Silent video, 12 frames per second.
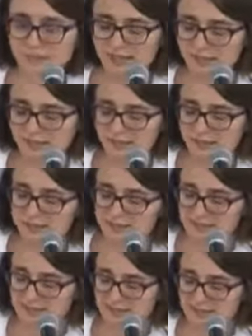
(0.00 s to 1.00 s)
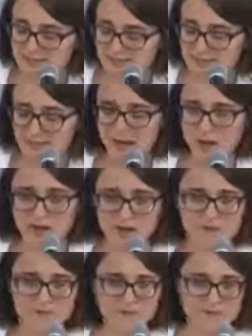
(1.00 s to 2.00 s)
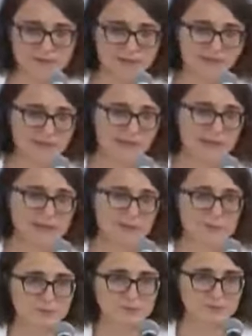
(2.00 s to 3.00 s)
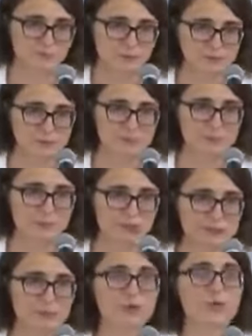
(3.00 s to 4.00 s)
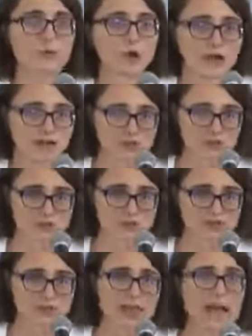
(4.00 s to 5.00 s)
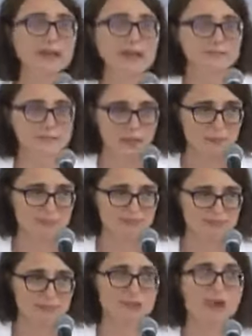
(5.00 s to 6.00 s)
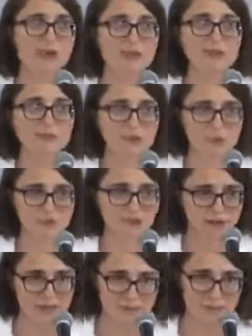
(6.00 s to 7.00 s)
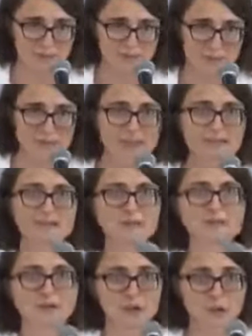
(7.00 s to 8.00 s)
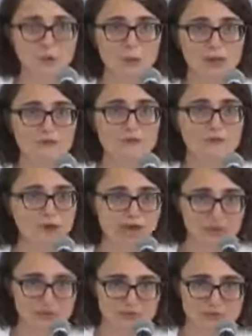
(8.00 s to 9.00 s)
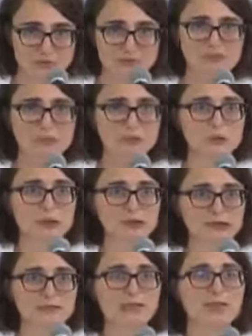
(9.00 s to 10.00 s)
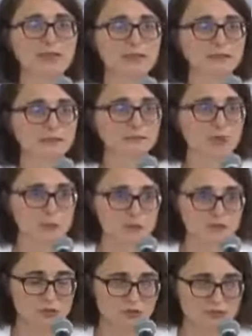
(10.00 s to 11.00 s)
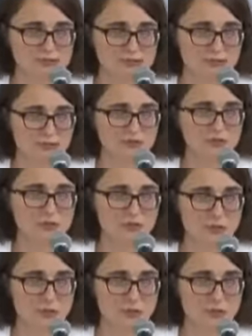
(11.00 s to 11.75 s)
the idea of the Beijing Platform for Action and implemented it on the local level. As we know, every 5 years, UN Commission on the Status of